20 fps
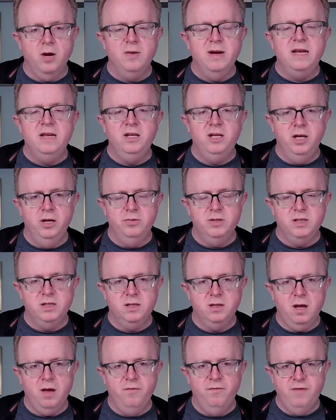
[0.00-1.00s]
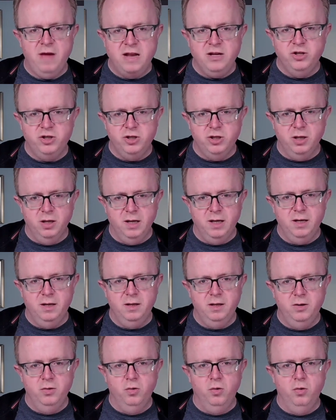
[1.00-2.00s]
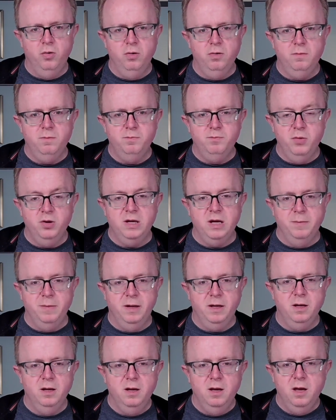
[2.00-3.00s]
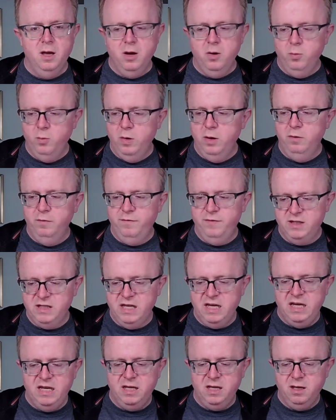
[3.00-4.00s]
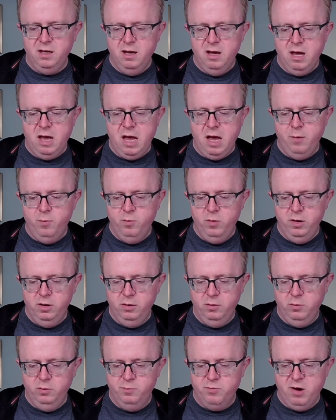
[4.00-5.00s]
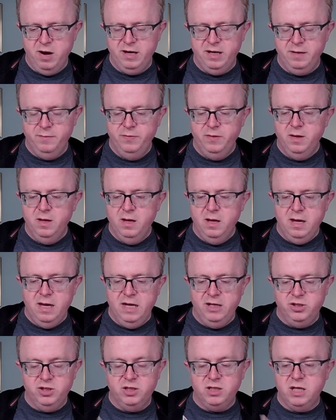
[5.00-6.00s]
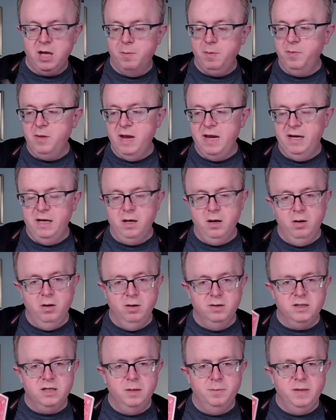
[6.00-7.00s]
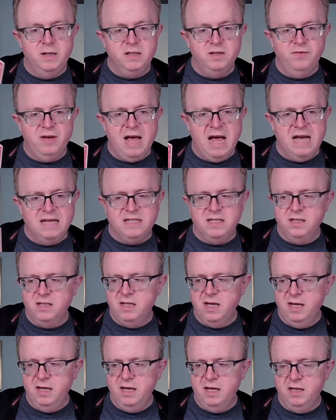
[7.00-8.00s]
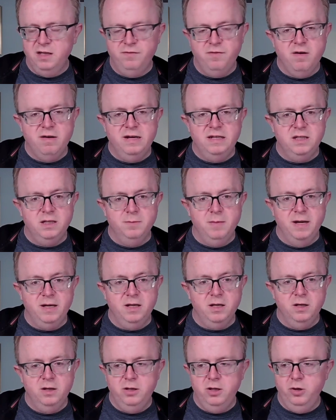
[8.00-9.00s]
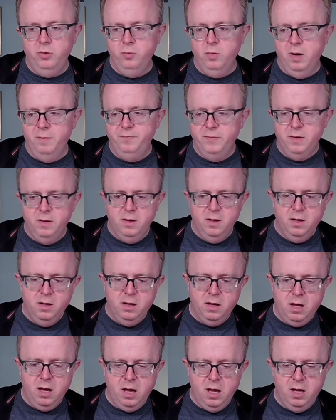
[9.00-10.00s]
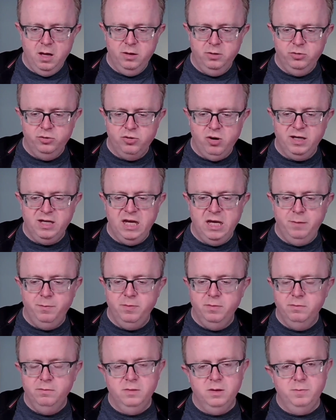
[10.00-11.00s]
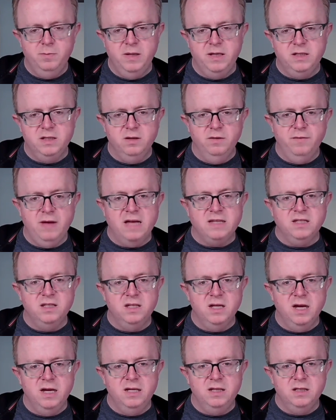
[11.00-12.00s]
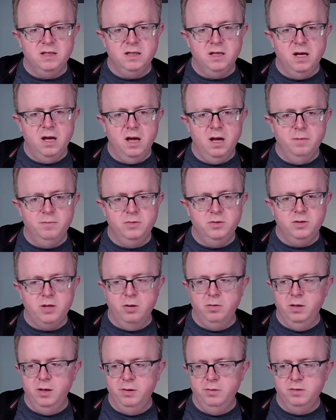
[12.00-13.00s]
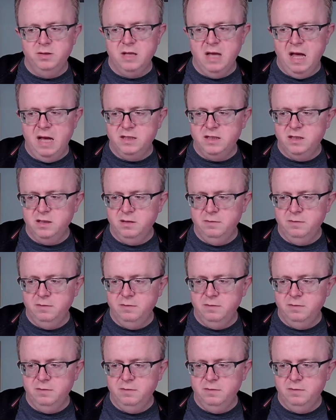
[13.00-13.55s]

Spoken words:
in use, eventually your book gimmick will fatigue and will break. It's just a couple of playing cards and a piece of acetate, and it's very easy to make a new one. Try and keep the piece of acetate, don't lose that.